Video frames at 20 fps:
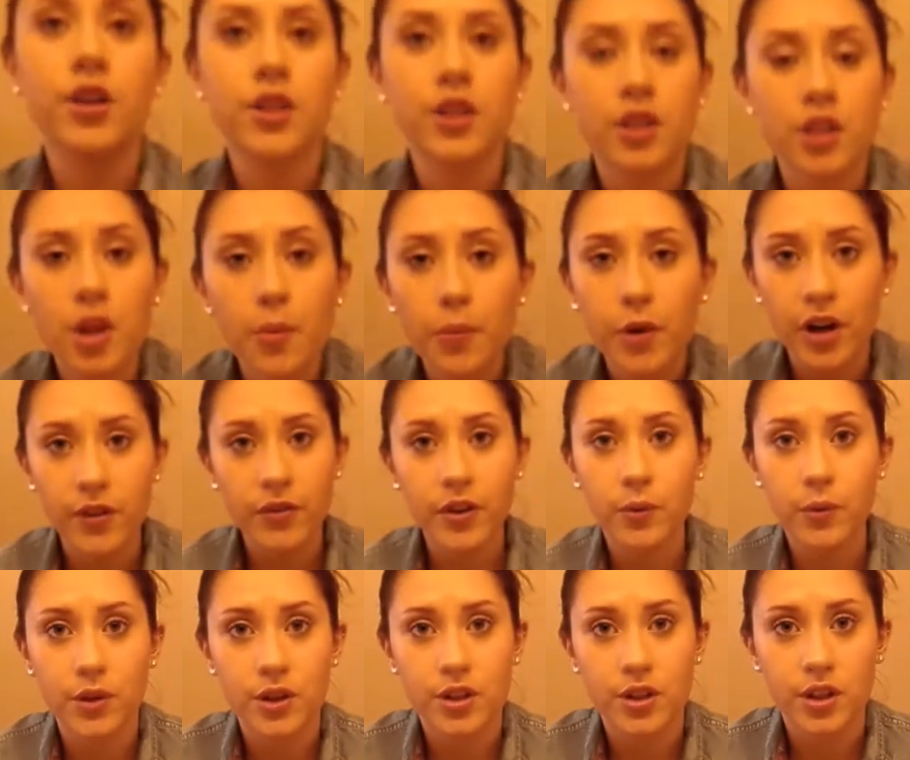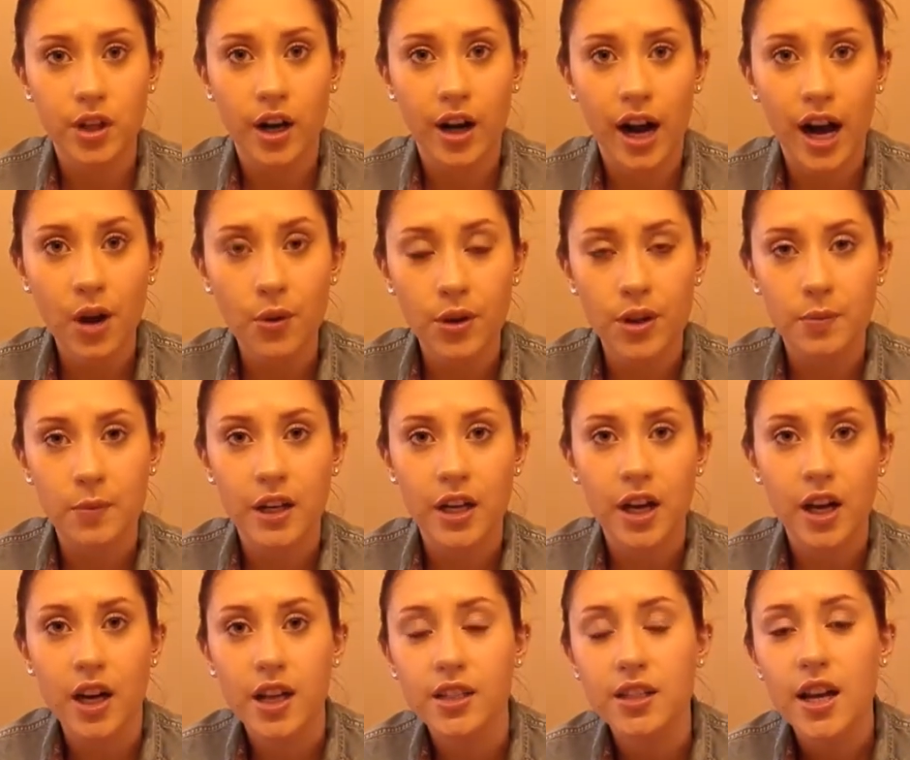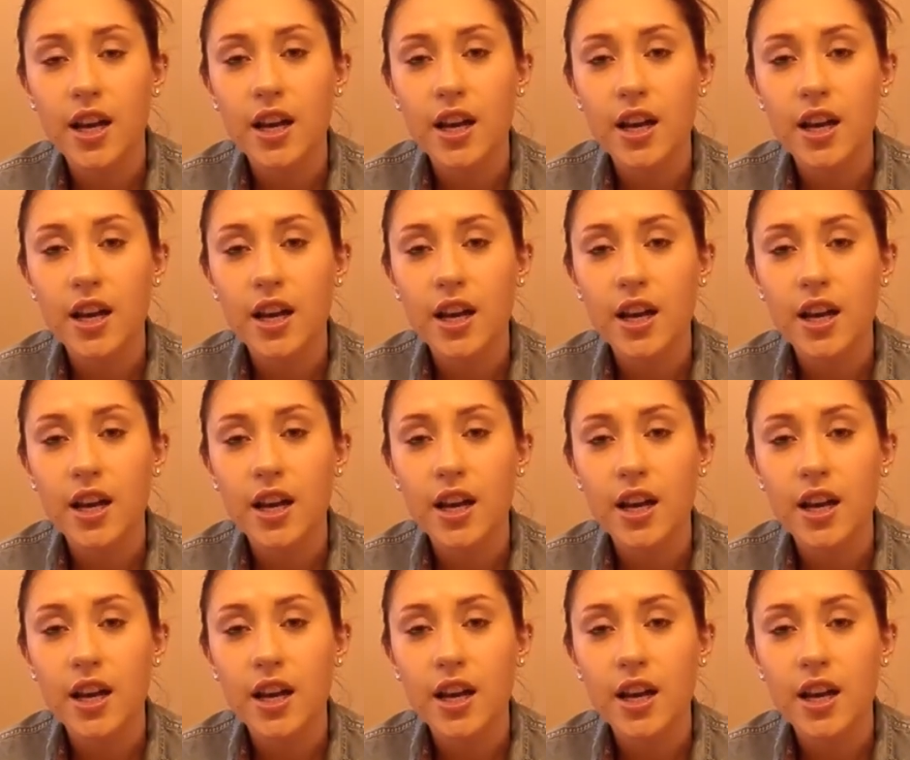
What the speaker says: this is a perfect one to start out with because